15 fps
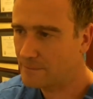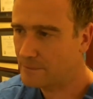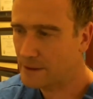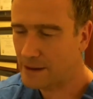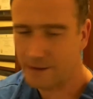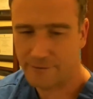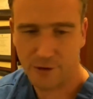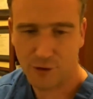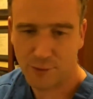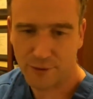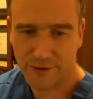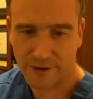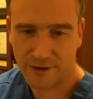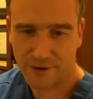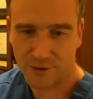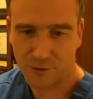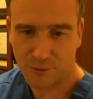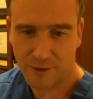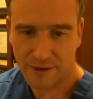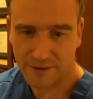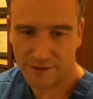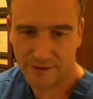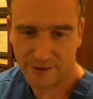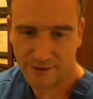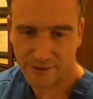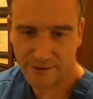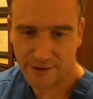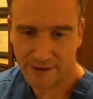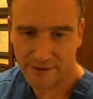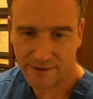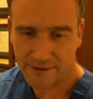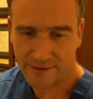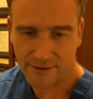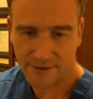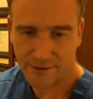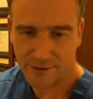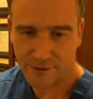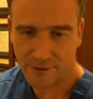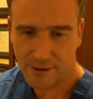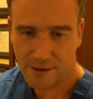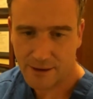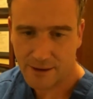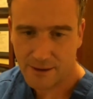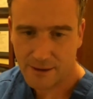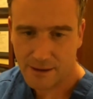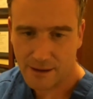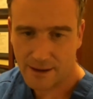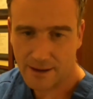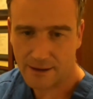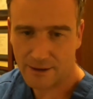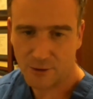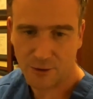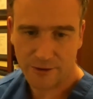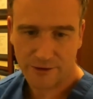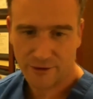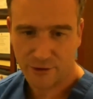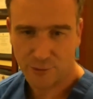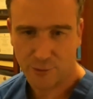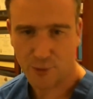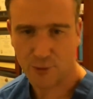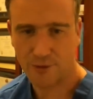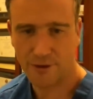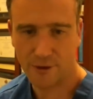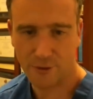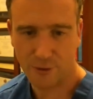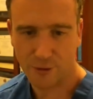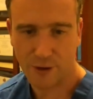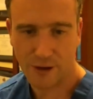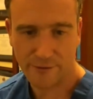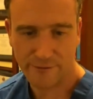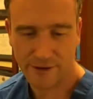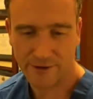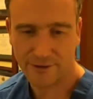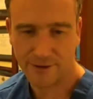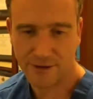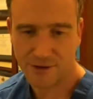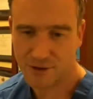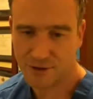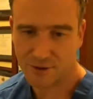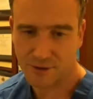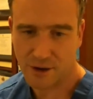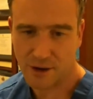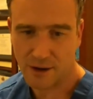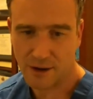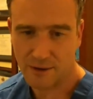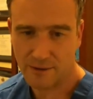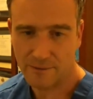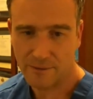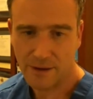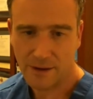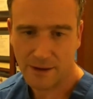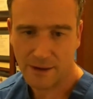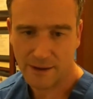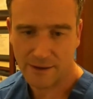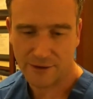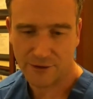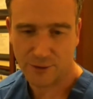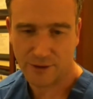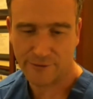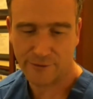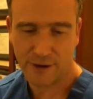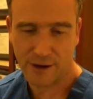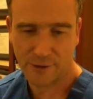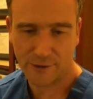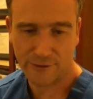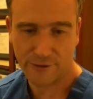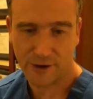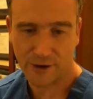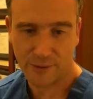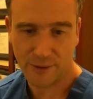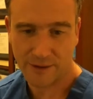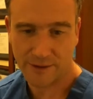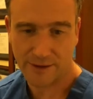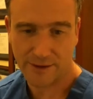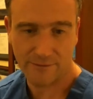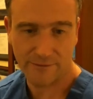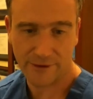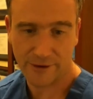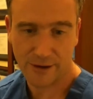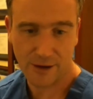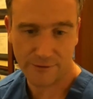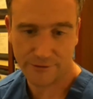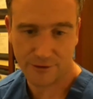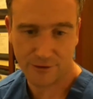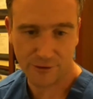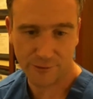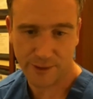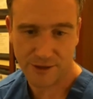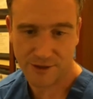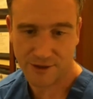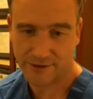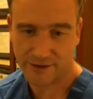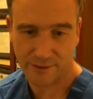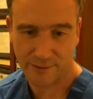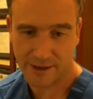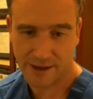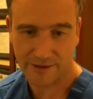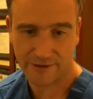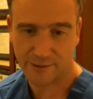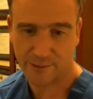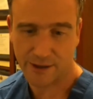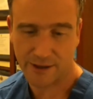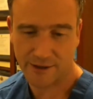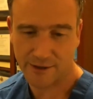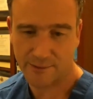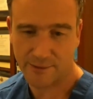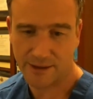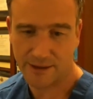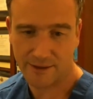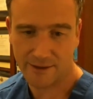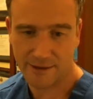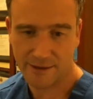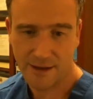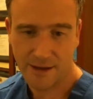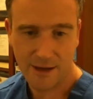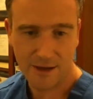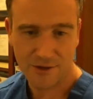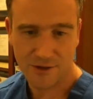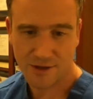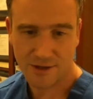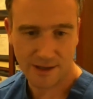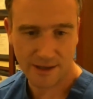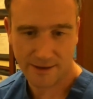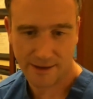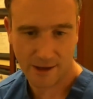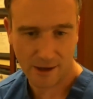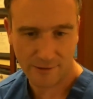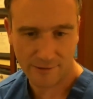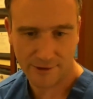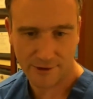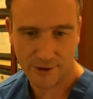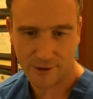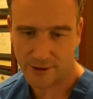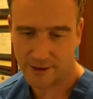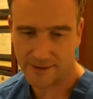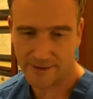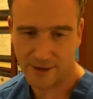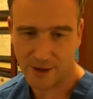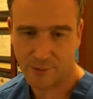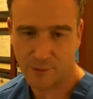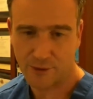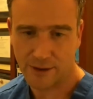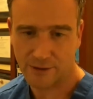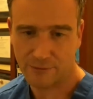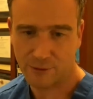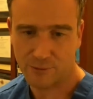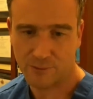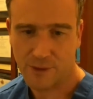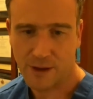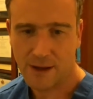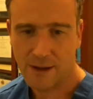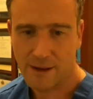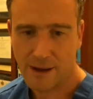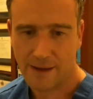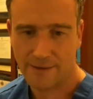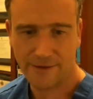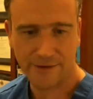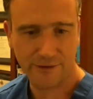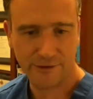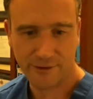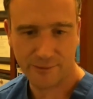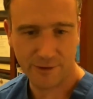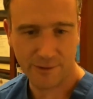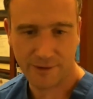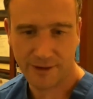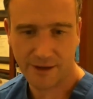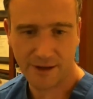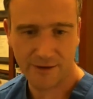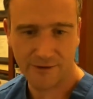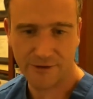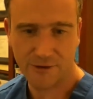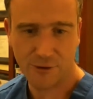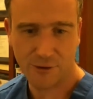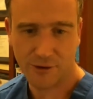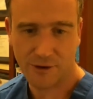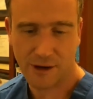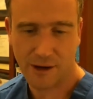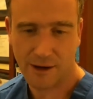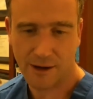have no particular reason to think that they're going to do poorly or require ventilation in the 24 hours following, then very often those patients can be extubated immediately, just like they often are in the operating room. And this is simply because your